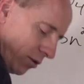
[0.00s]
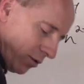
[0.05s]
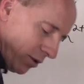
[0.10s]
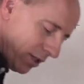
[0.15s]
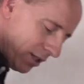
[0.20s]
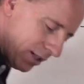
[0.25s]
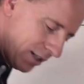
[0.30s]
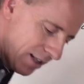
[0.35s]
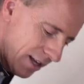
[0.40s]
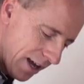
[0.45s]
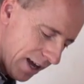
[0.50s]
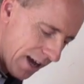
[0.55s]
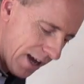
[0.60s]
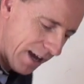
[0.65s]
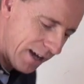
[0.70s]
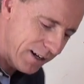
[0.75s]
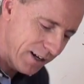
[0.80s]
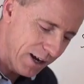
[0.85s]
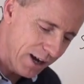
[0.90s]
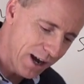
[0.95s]
you need to
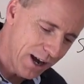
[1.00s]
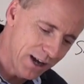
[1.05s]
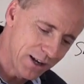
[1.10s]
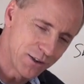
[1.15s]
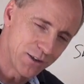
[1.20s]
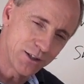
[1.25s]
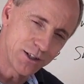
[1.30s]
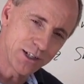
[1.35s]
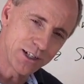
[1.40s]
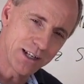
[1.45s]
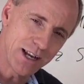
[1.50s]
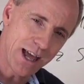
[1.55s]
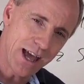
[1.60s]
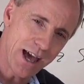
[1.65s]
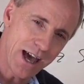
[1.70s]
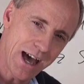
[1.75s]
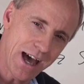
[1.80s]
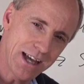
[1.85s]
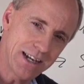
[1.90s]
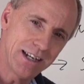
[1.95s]
add hydrogen,
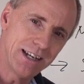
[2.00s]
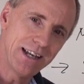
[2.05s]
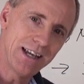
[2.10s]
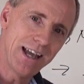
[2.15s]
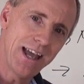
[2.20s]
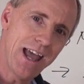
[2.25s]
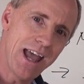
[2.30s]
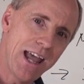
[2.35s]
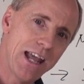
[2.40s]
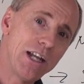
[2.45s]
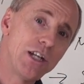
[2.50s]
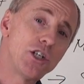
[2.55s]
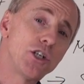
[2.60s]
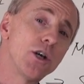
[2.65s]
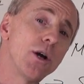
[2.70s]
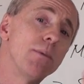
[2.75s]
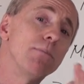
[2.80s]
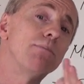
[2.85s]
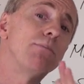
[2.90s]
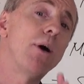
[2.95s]
add
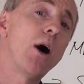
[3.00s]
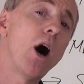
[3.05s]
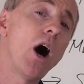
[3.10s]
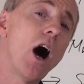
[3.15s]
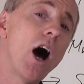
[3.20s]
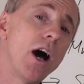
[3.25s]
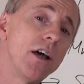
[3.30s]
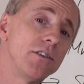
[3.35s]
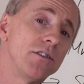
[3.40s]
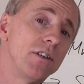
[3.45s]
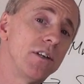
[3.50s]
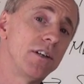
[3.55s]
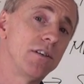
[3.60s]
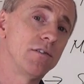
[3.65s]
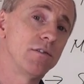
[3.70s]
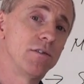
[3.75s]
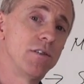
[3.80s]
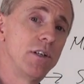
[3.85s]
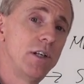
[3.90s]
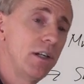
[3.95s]
H
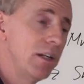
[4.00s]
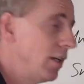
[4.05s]
positive.